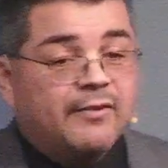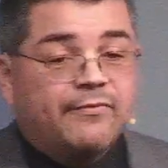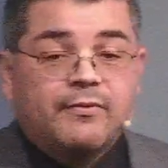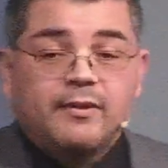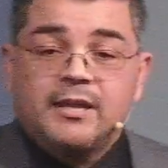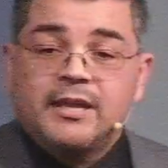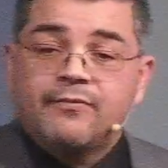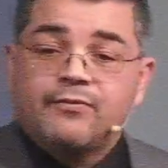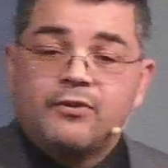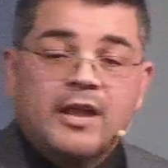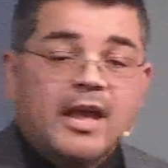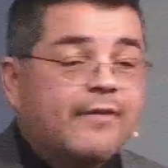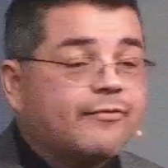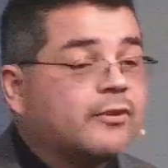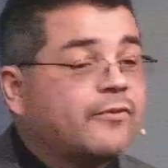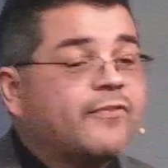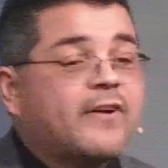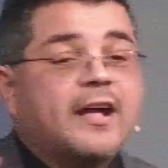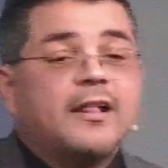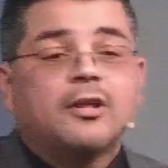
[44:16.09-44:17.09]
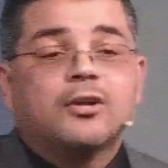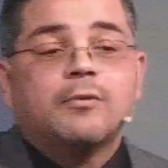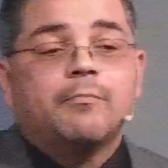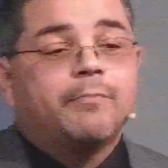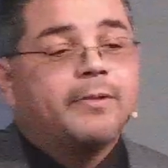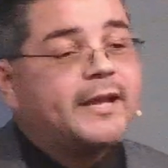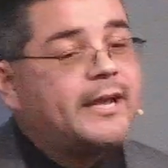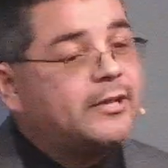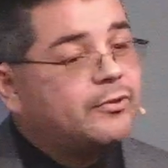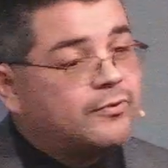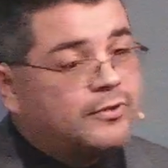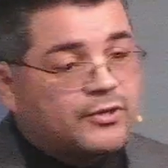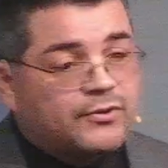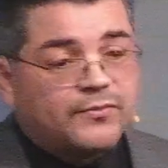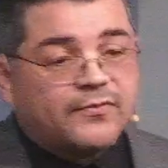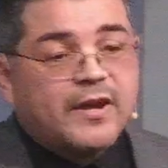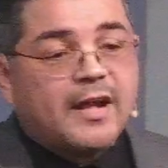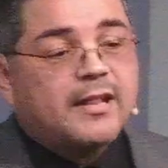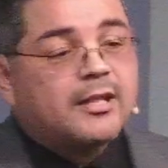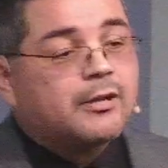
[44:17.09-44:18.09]
If, if you have to file a
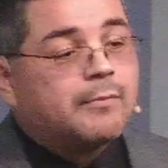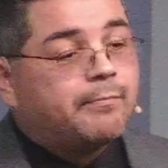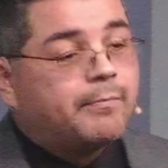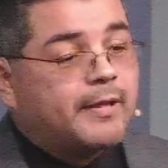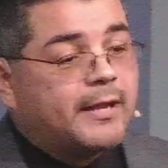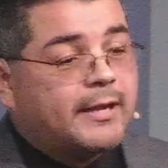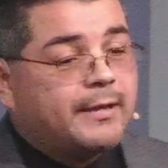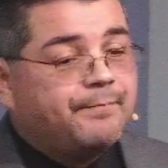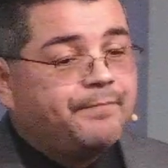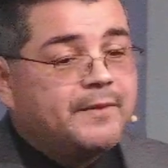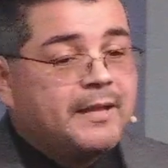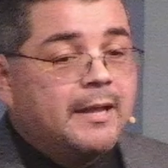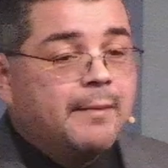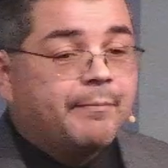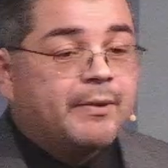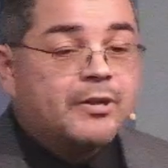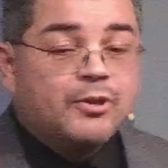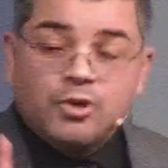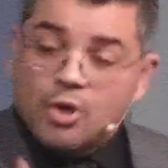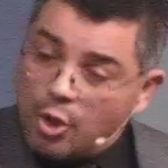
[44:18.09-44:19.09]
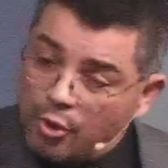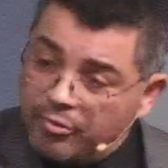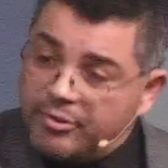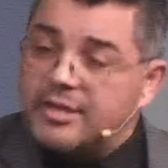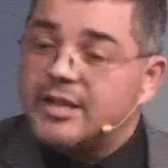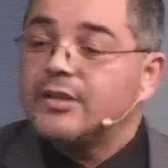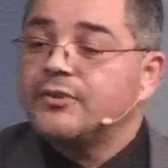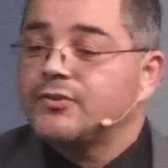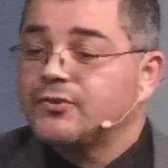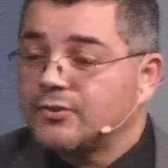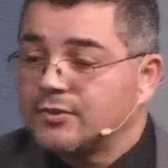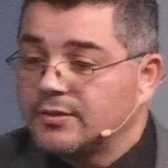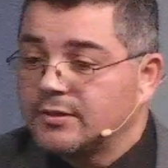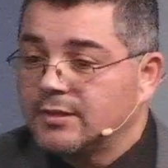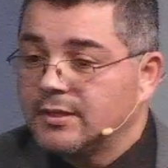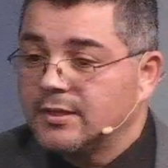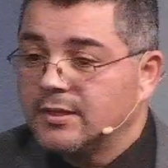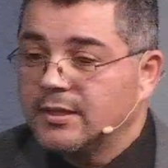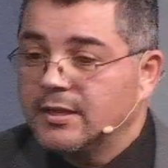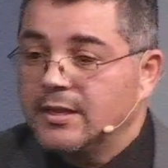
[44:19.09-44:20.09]
complaint, just file a complaint. But know
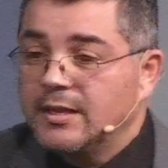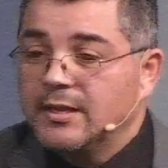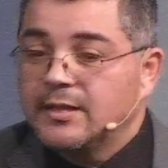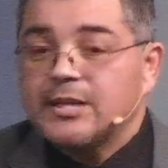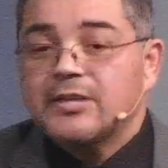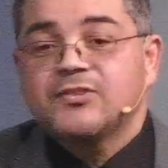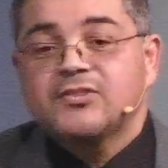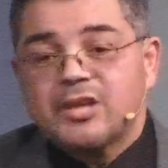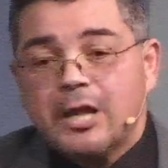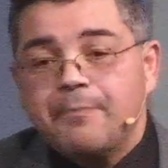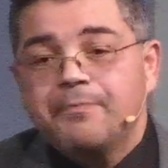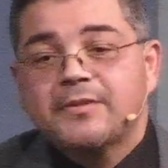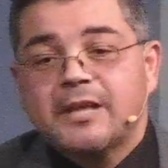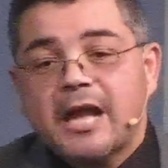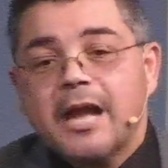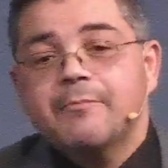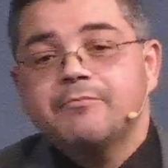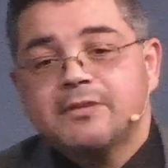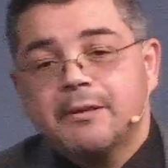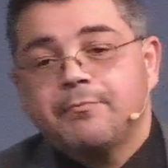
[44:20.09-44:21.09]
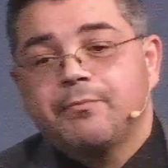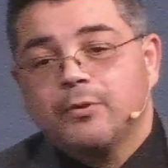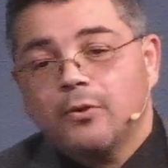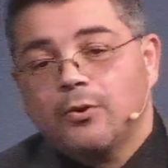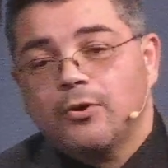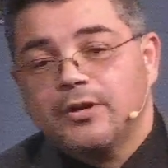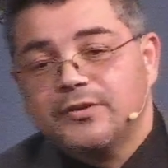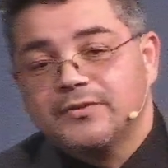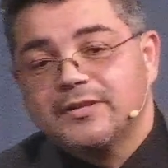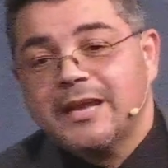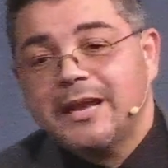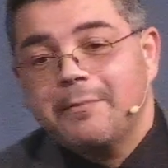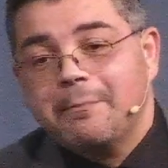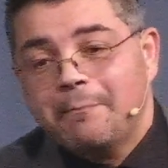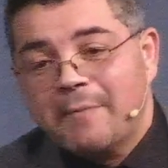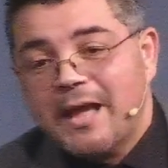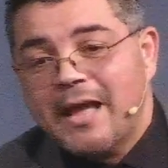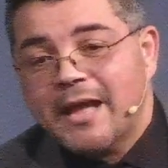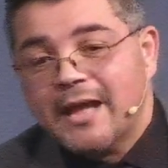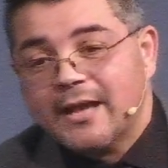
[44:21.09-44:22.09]
this that sometimes employers
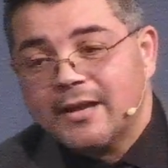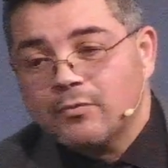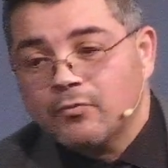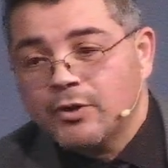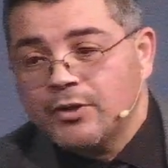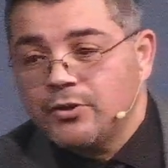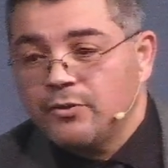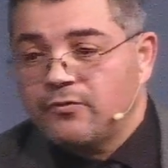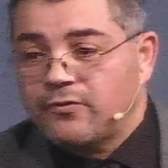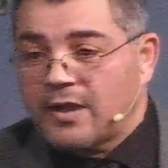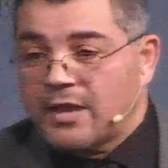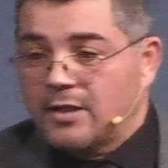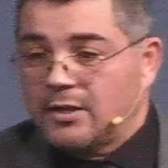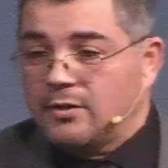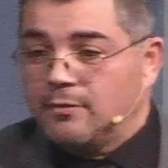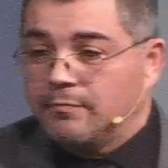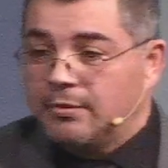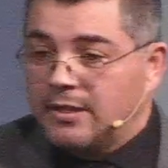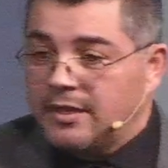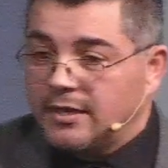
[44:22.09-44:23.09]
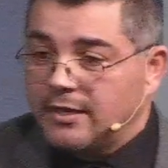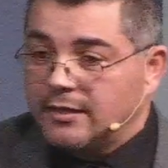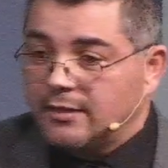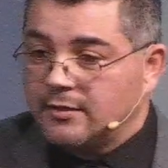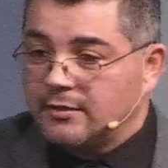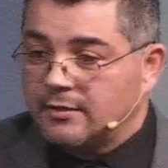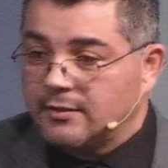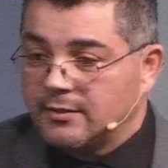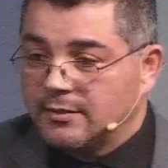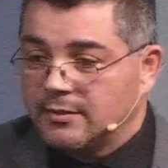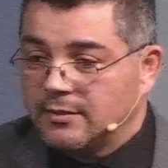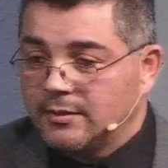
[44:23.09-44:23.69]
get mad when you file a complaint.